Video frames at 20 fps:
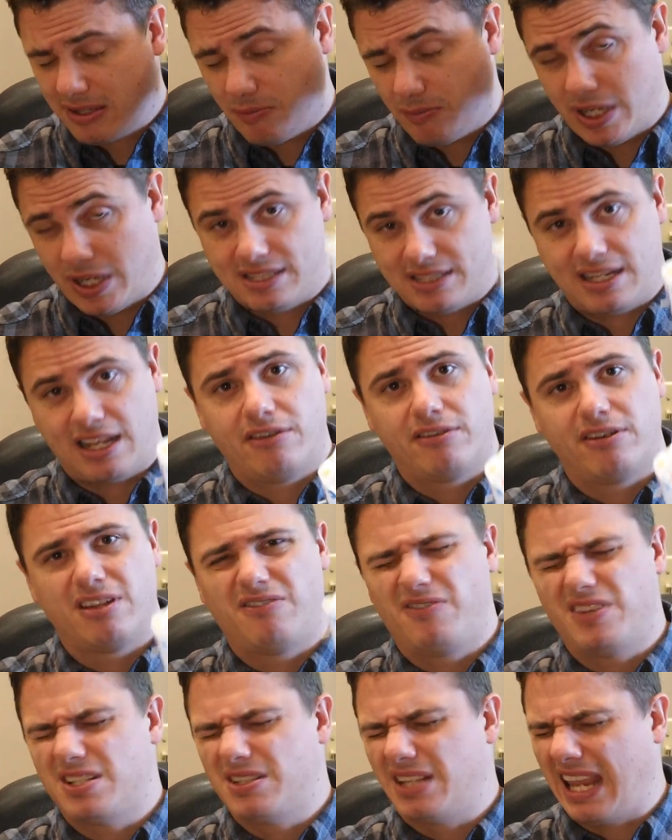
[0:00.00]
the best standard.
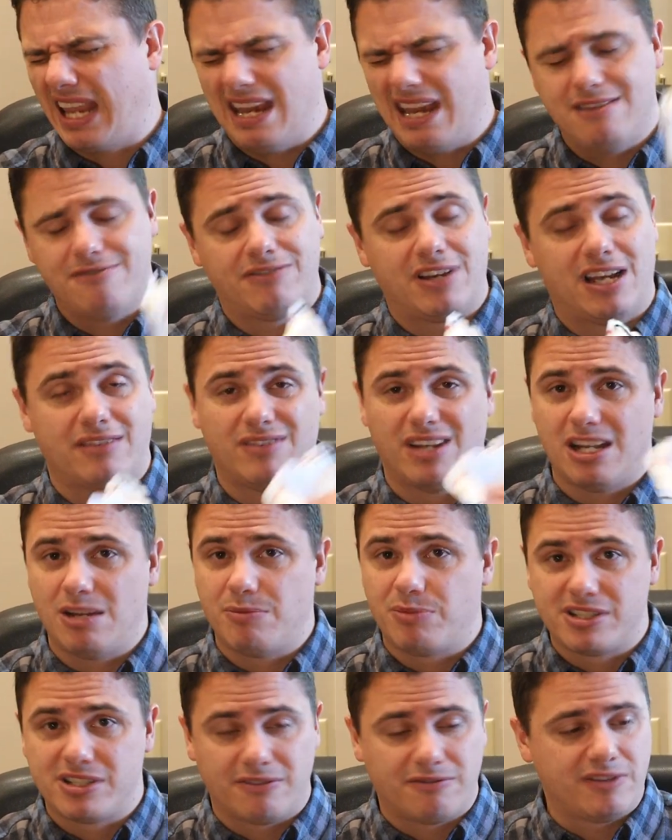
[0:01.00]
It fits like 85,
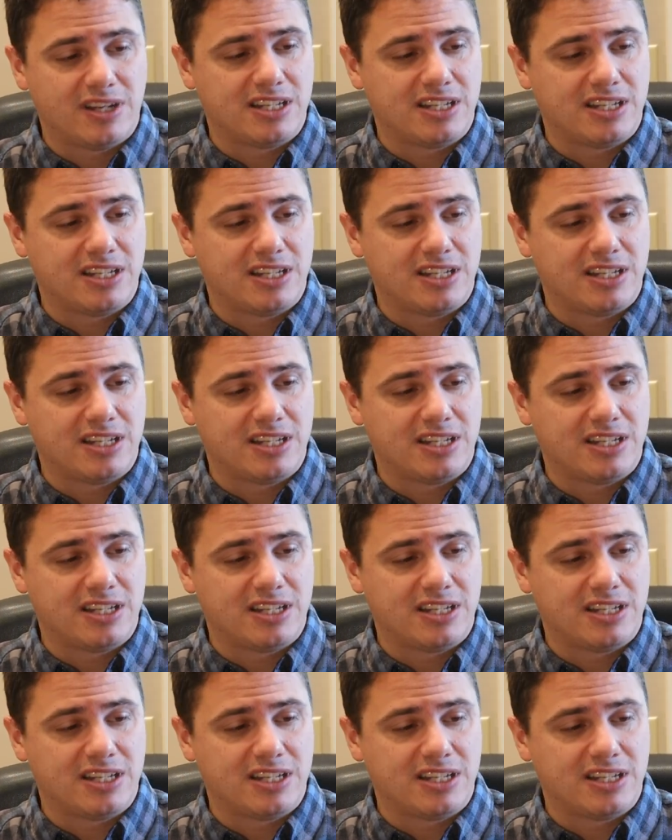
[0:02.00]
90% of